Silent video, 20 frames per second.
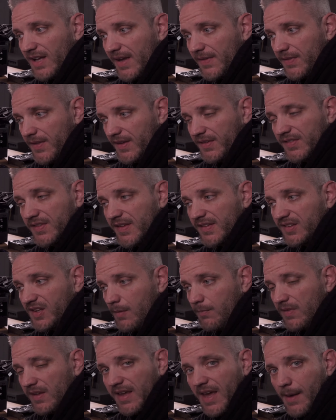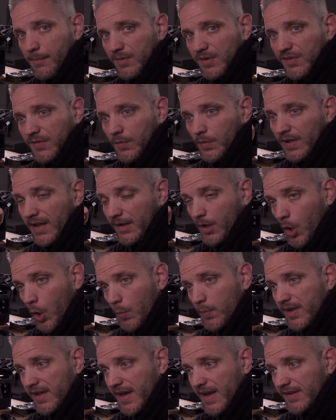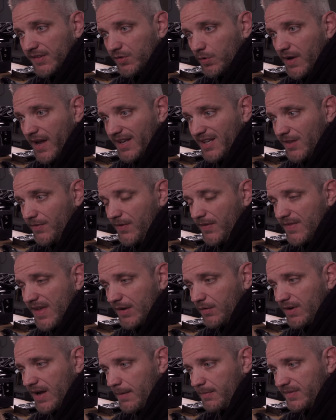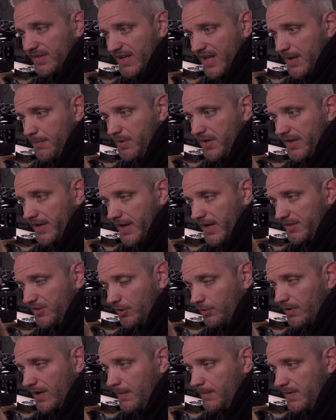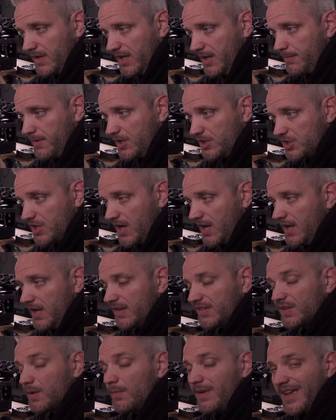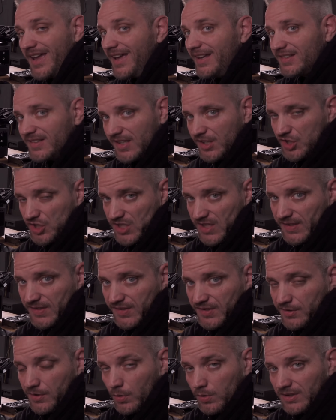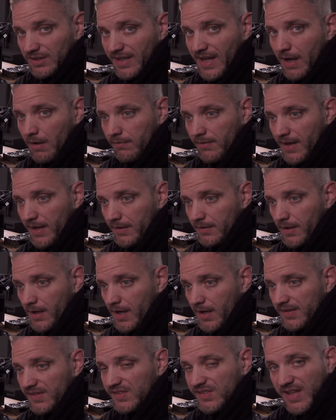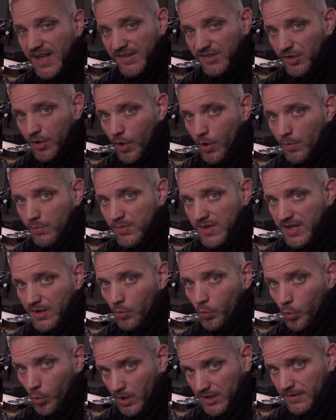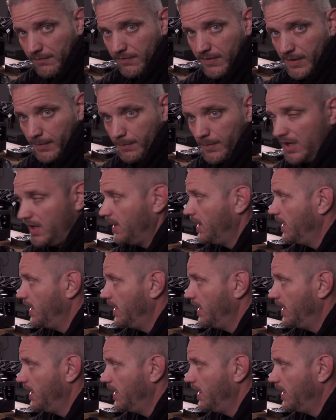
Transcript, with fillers: like this. And the same thing happens for like O B S or anything that grabs the A P I to grab the image. Some anti-cheats don't allow that, uh, C S G O being one of them.